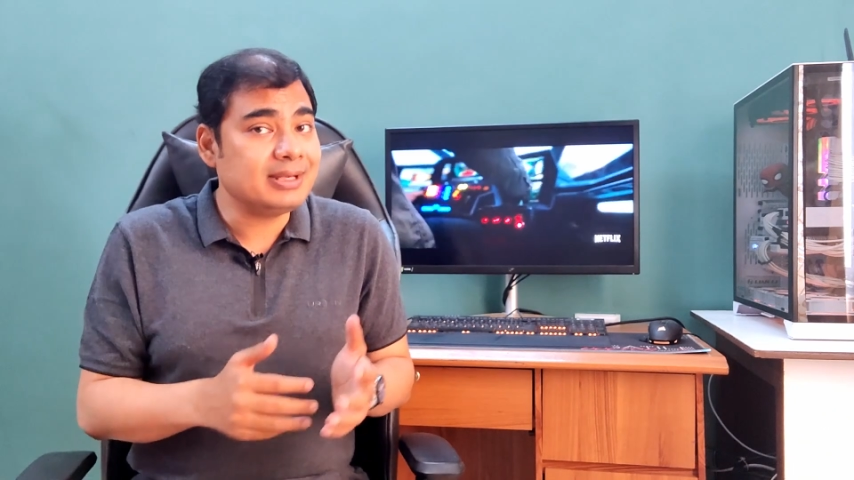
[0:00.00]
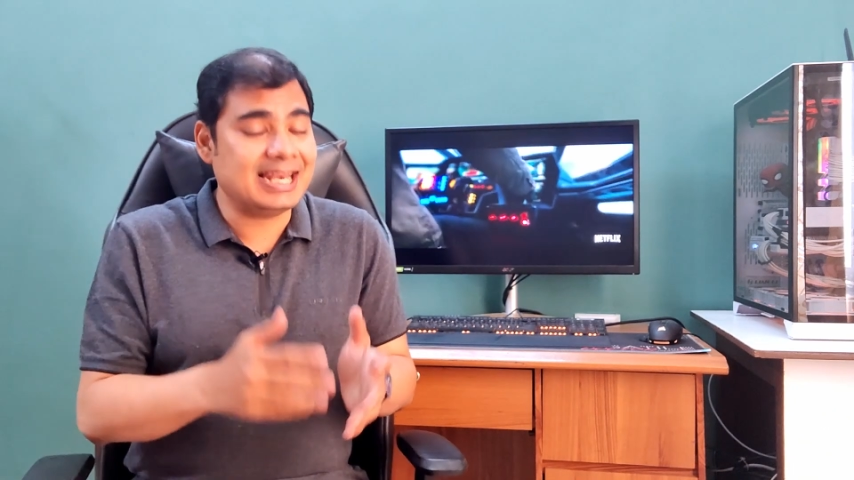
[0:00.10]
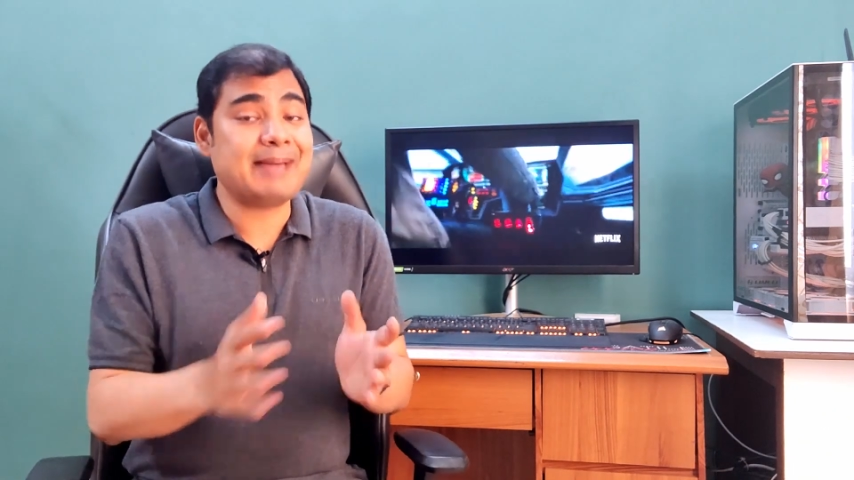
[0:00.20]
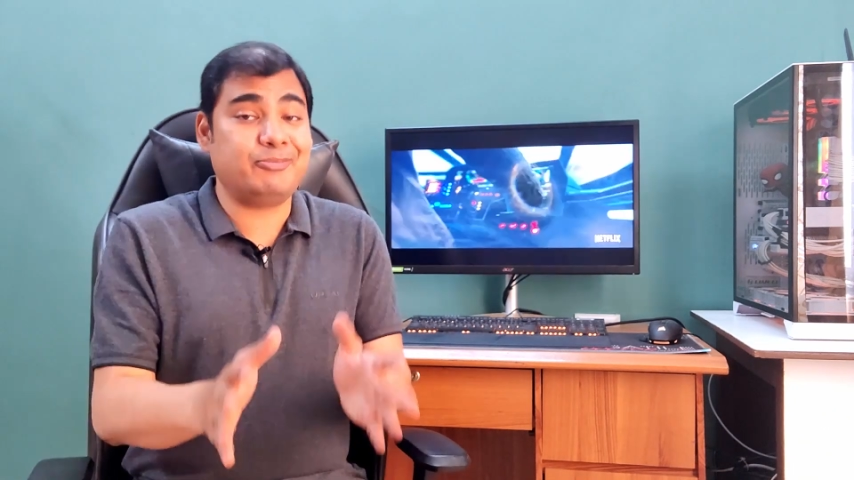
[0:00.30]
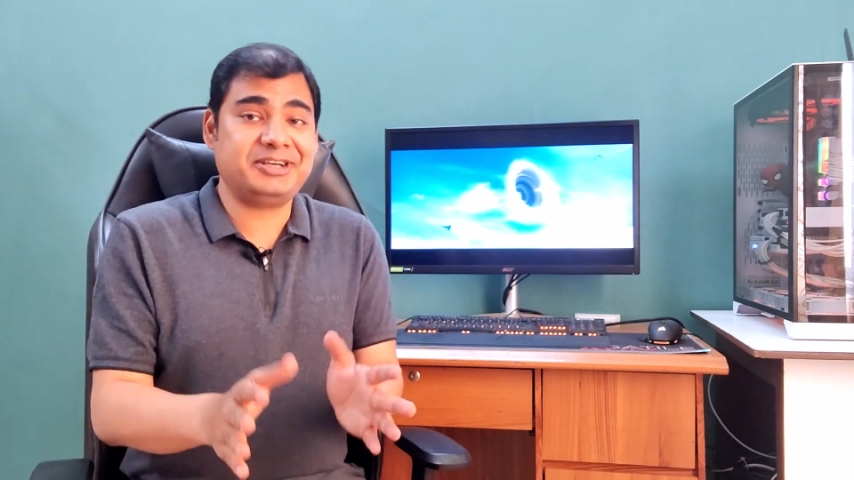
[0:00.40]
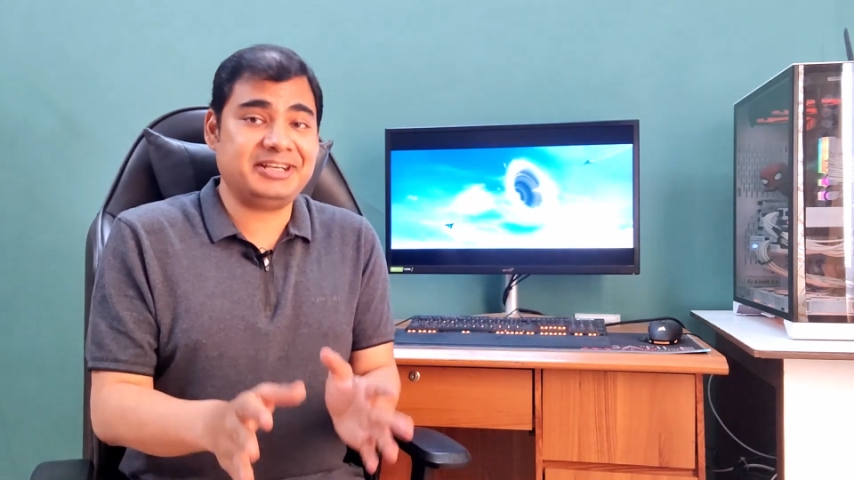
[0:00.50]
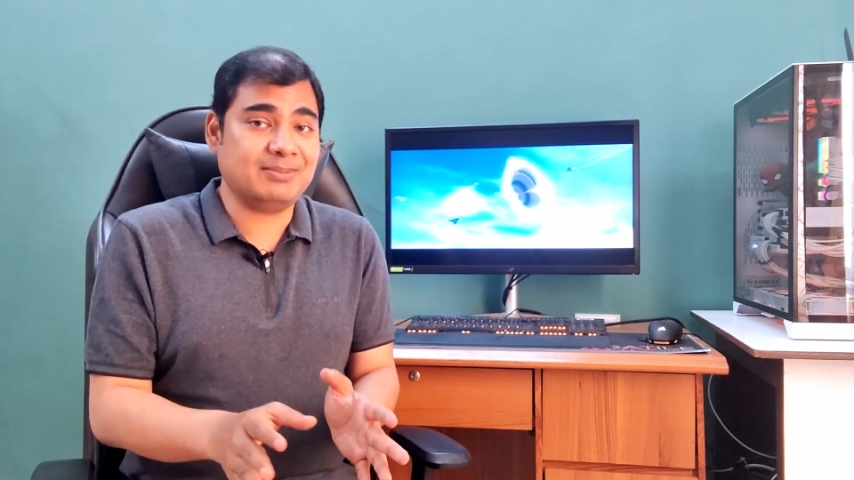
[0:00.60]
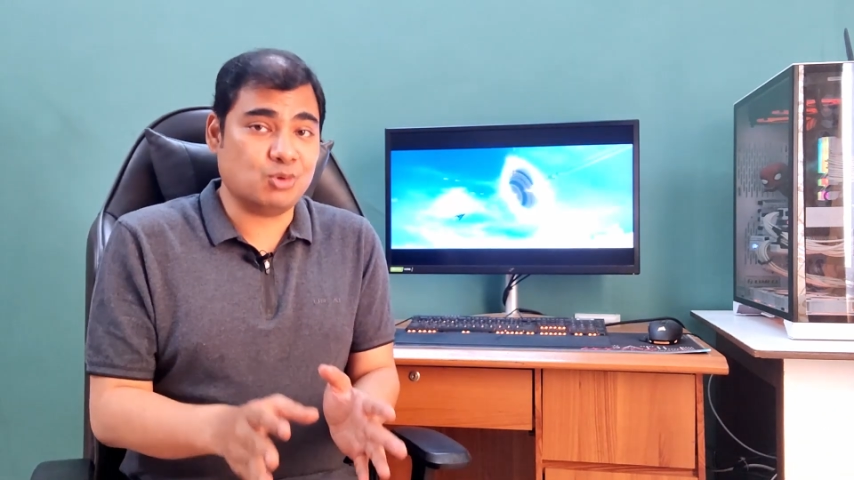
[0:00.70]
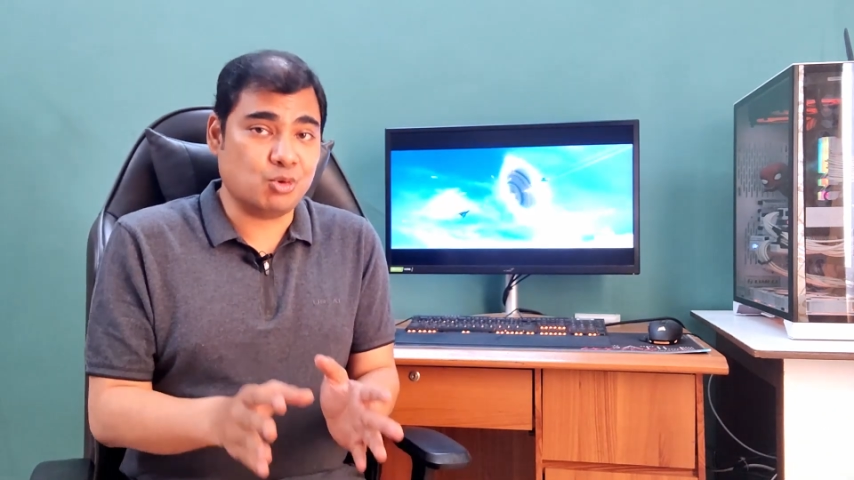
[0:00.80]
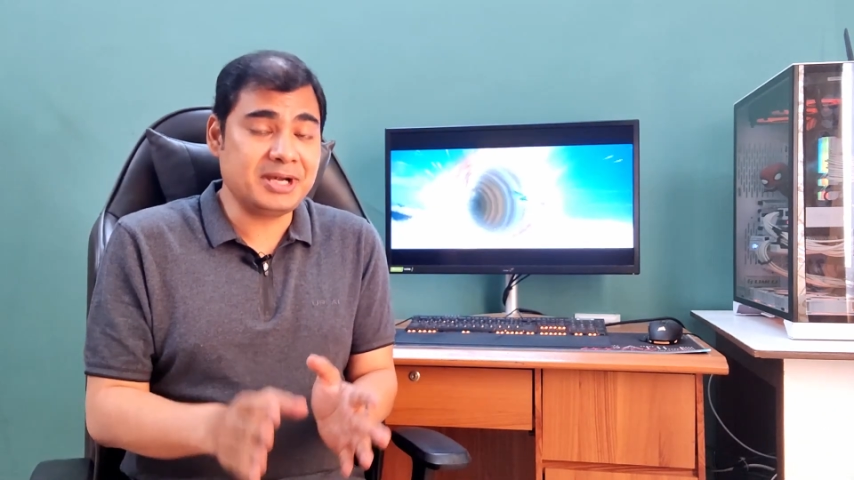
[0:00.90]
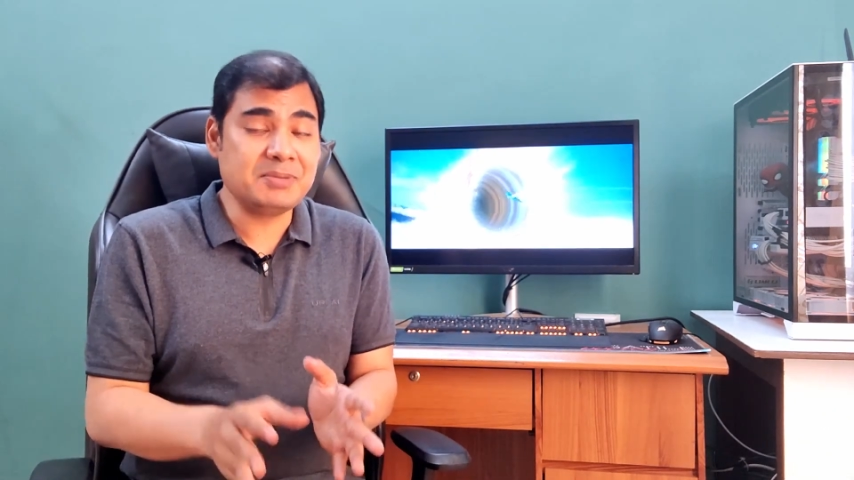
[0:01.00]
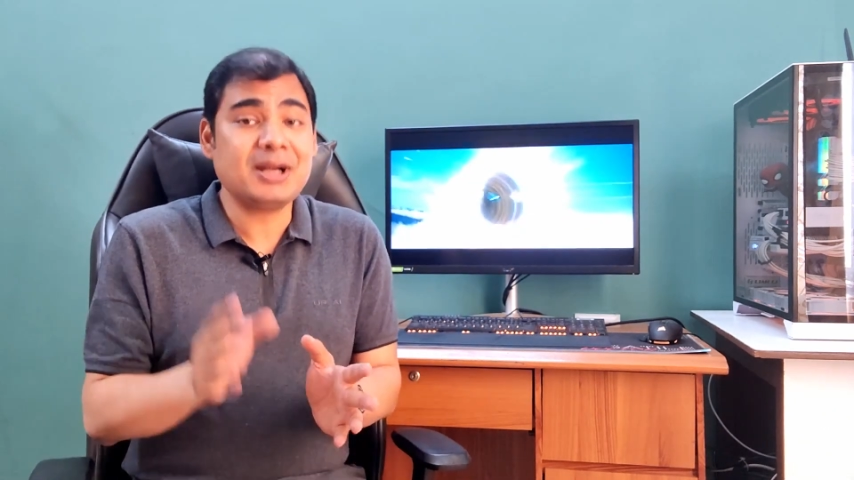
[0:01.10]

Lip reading: elaborate in a moment.